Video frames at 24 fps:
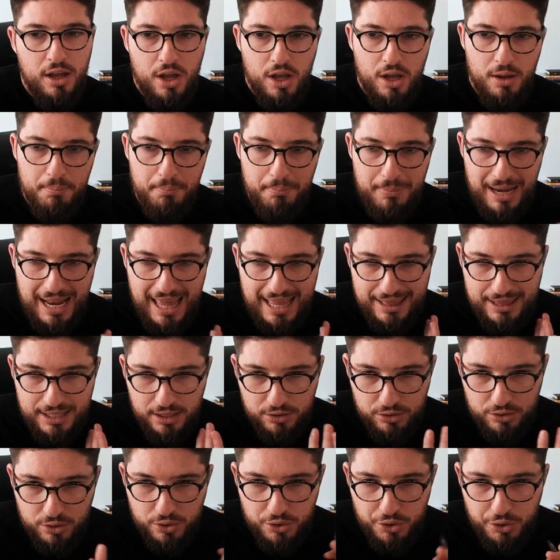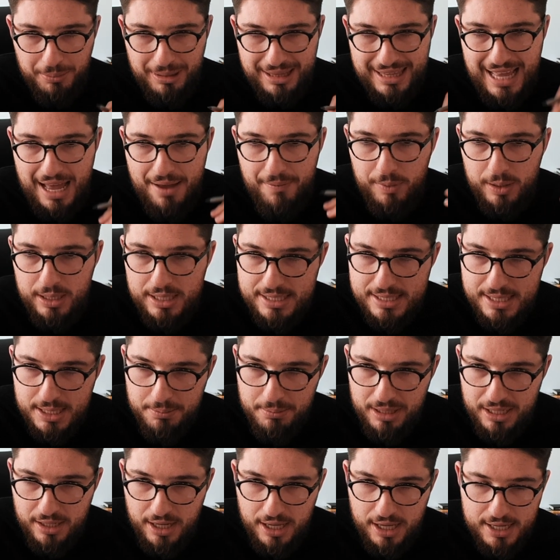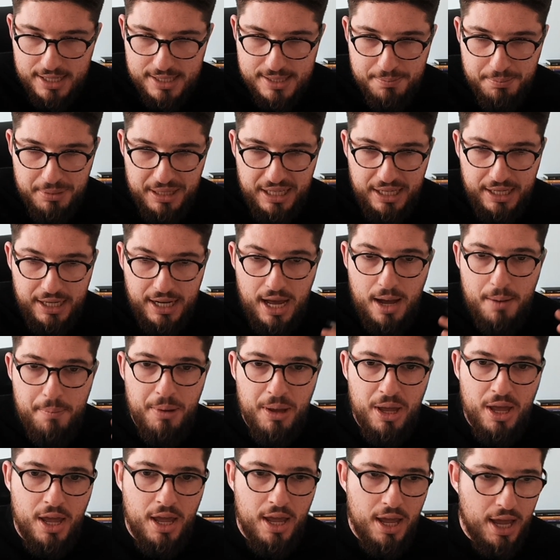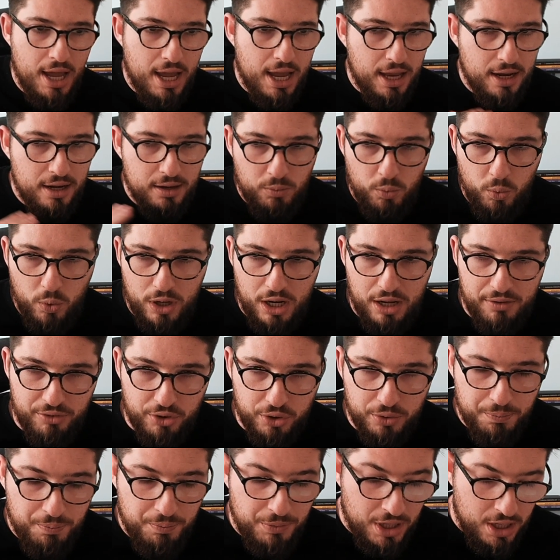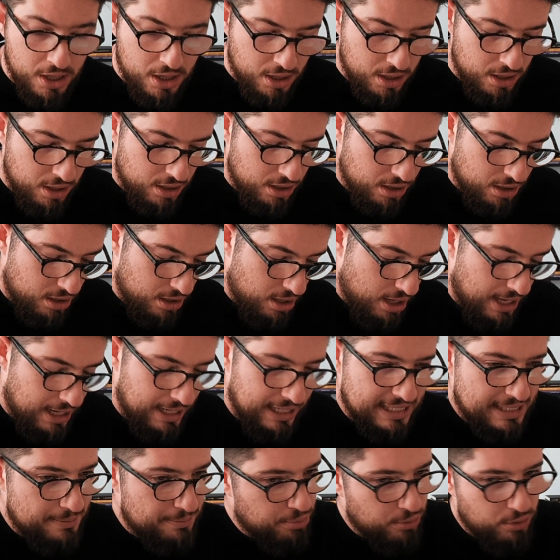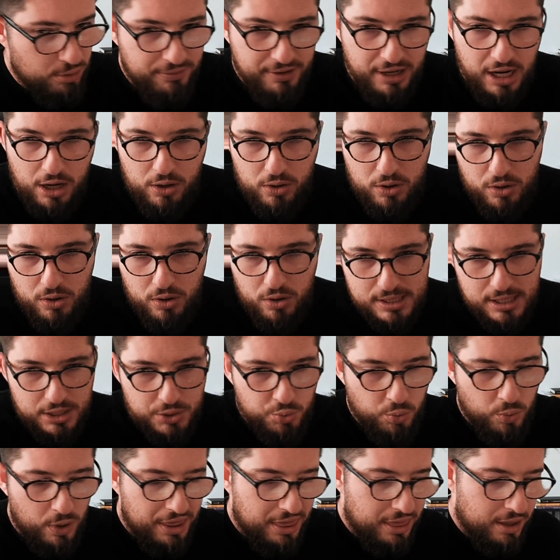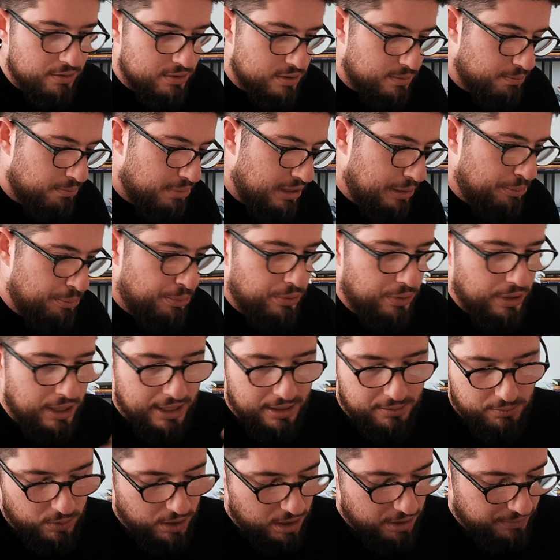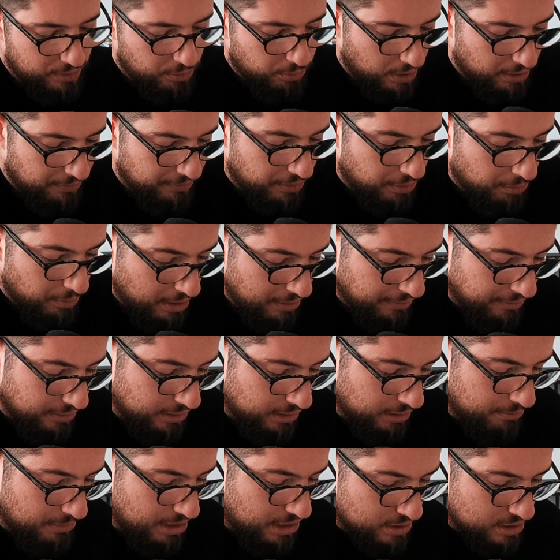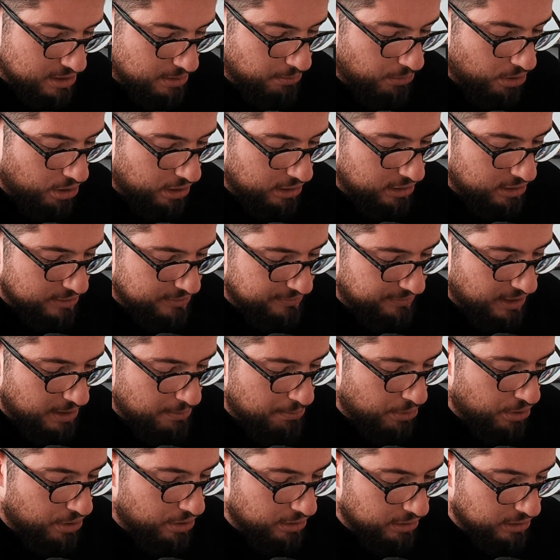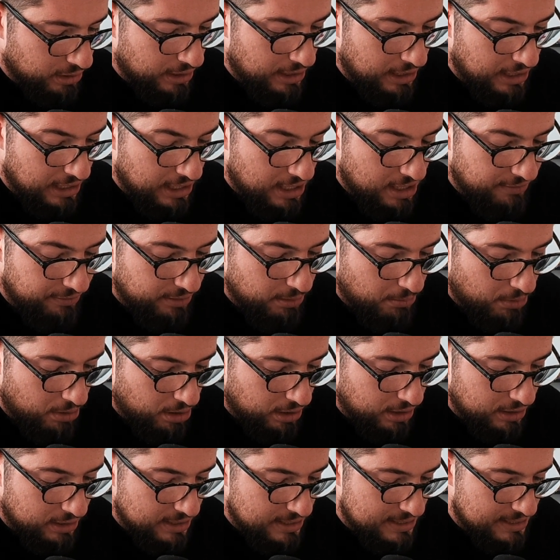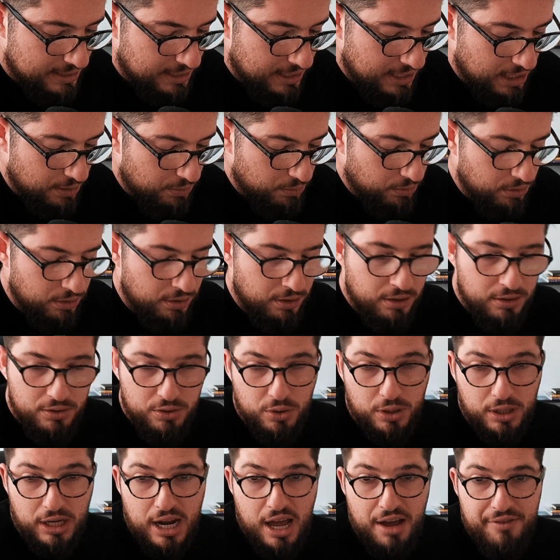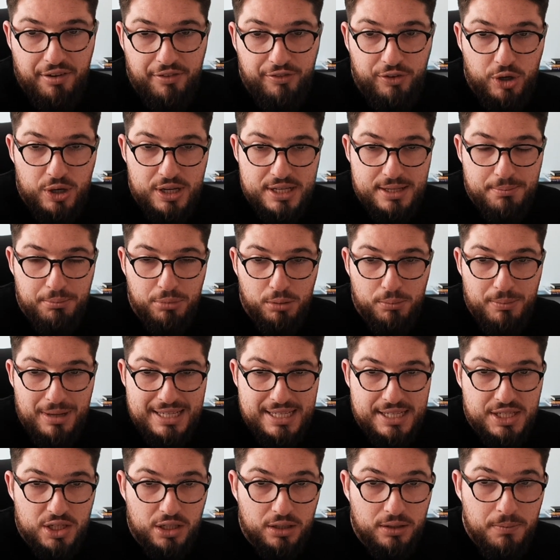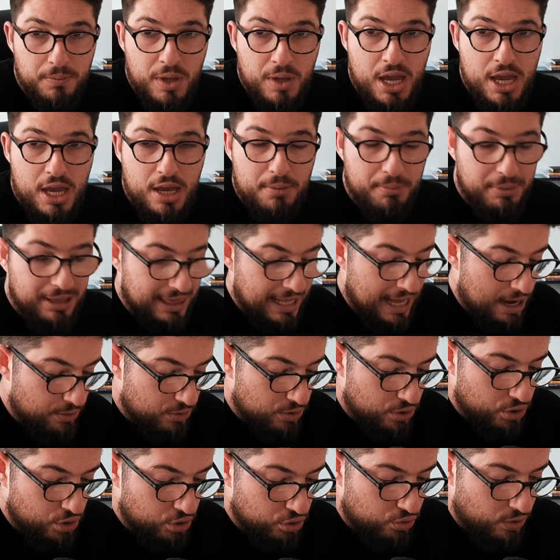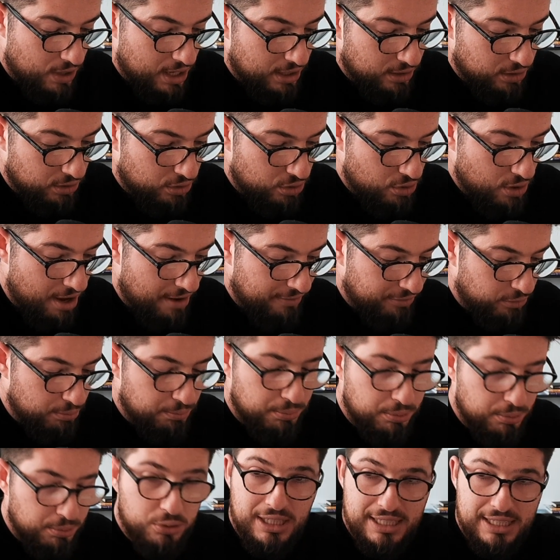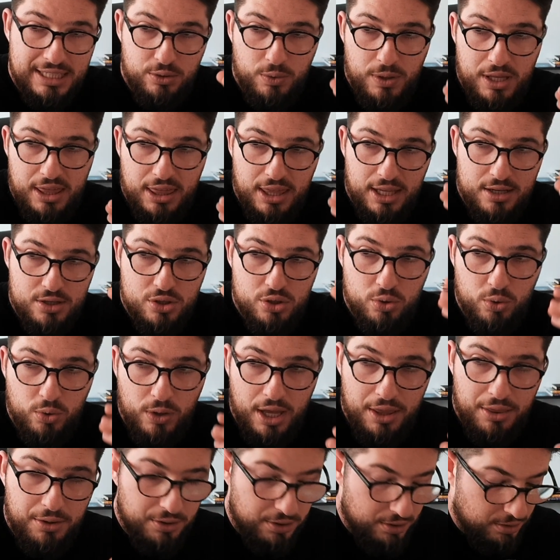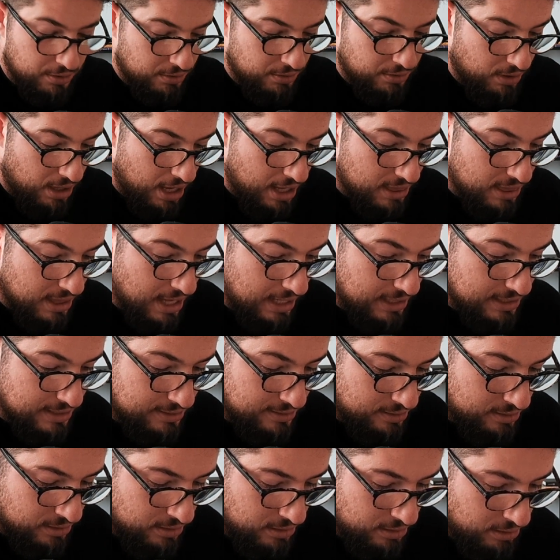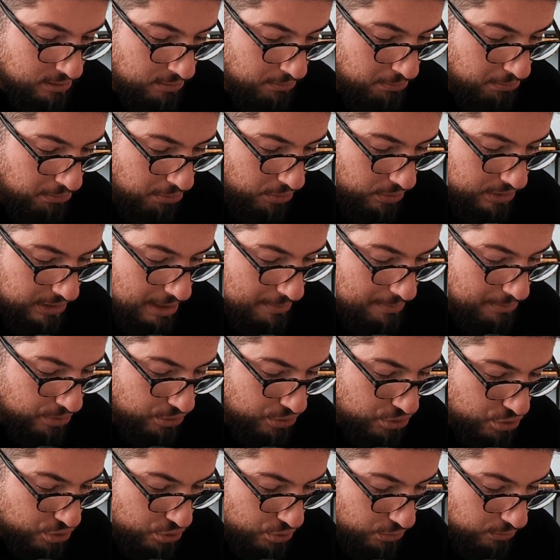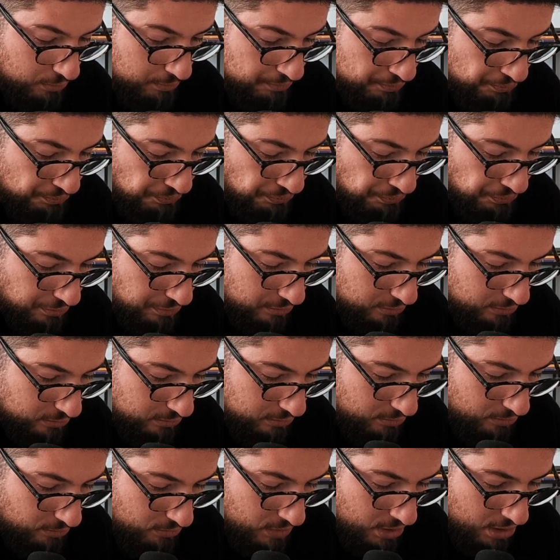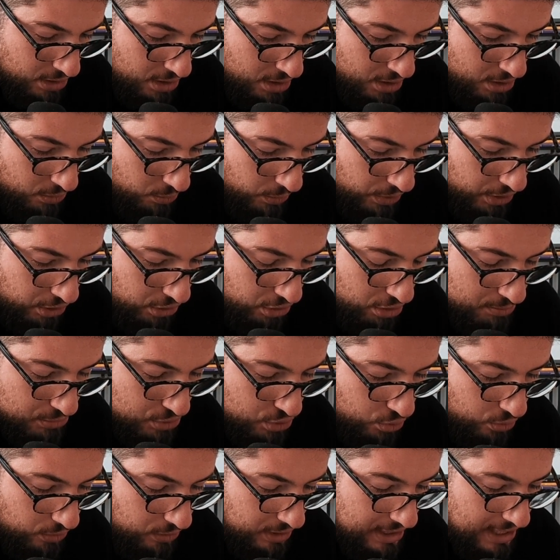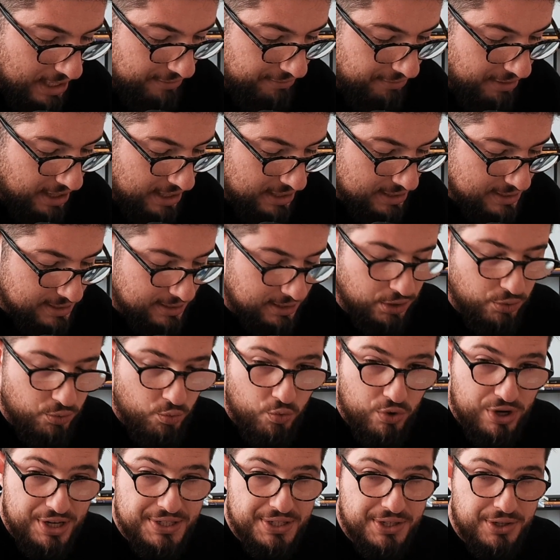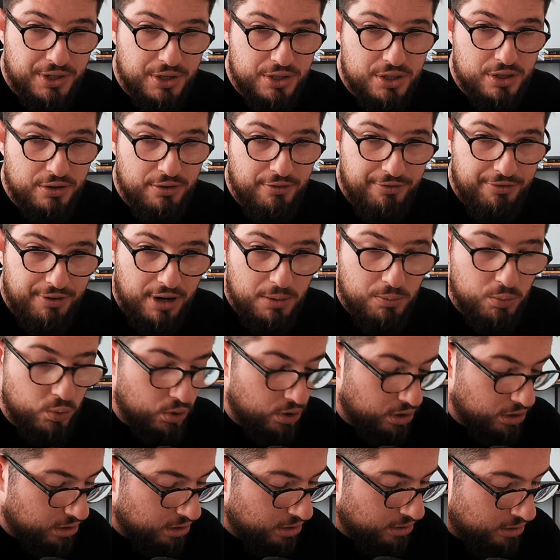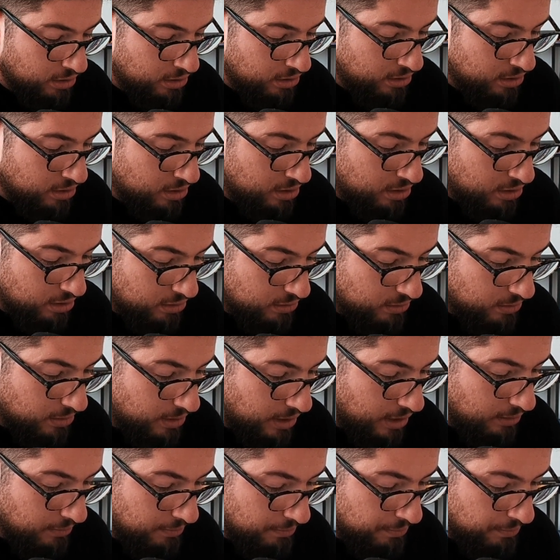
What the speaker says: blend into your metabolism and speed it up and whatever. And it's proven across these 1,000 people and whatever, because the market is very burnt. If the market is new, you can have a very simple messaging. But now you have to put these three things together. And that's point number 2. When it comes to the advanced research framework, okay,